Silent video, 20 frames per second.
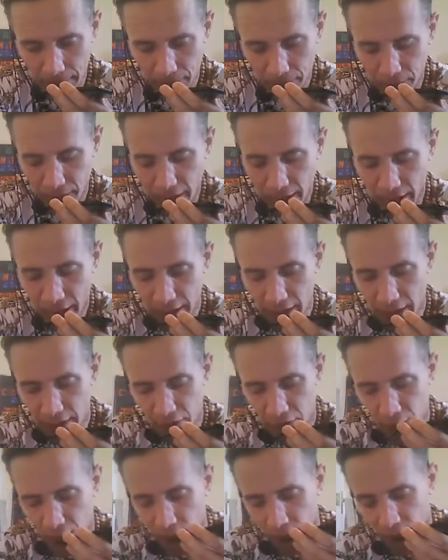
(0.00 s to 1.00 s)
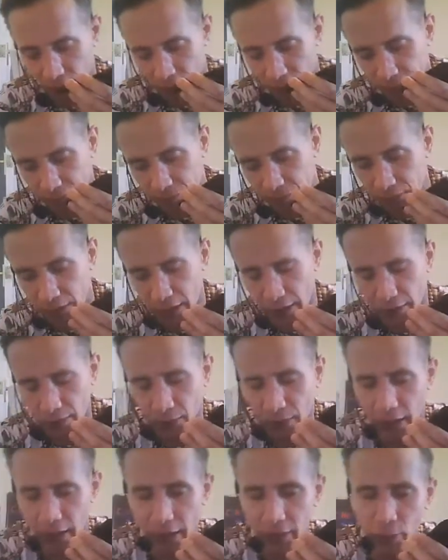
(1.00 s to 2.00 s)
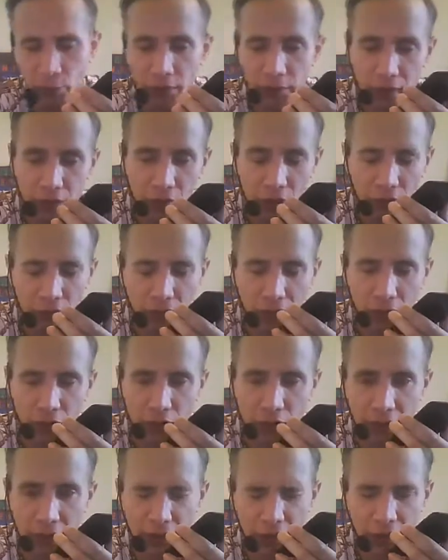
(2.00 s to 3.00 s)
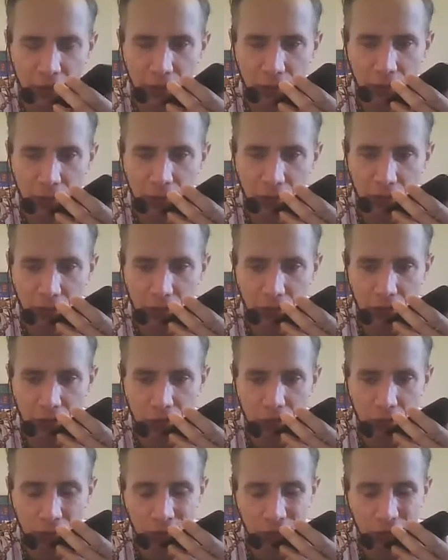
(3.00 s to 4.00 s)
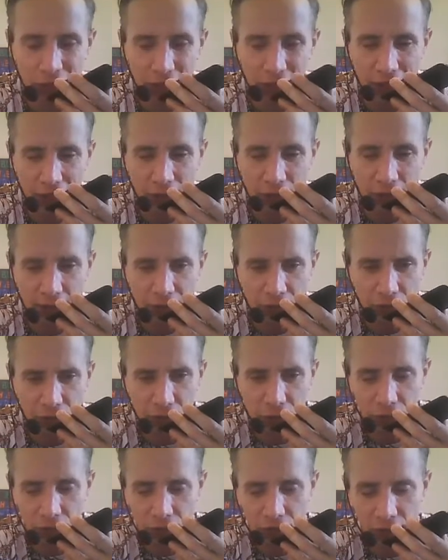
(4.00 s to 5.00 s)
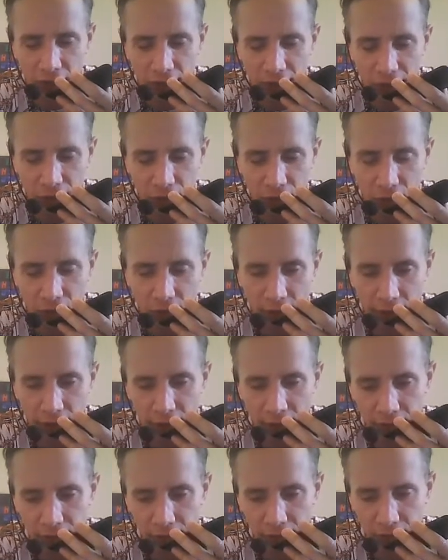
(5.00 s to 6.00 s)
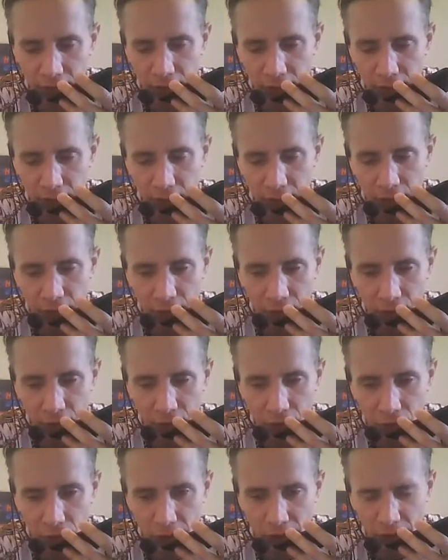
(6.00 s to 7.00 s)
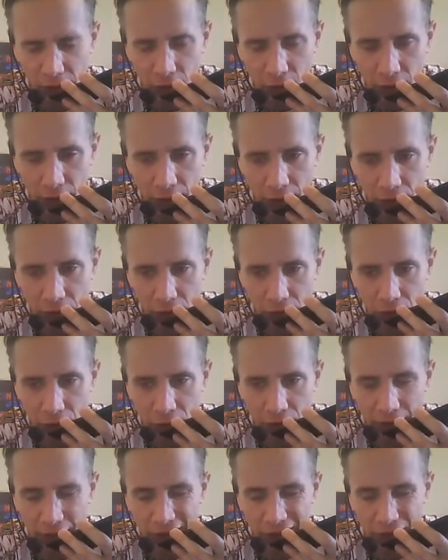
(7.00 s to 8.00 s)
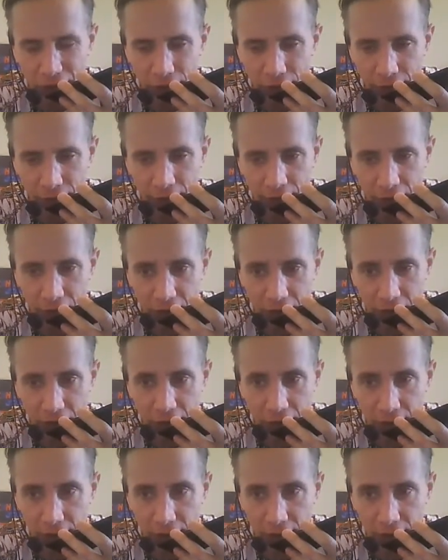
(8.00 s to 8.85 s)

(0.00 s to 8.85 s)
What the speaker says: Yeah, yeah. So, yeah, with the COVID-19, are you still studying? How do you do your study online, or you do it are you doing it in university?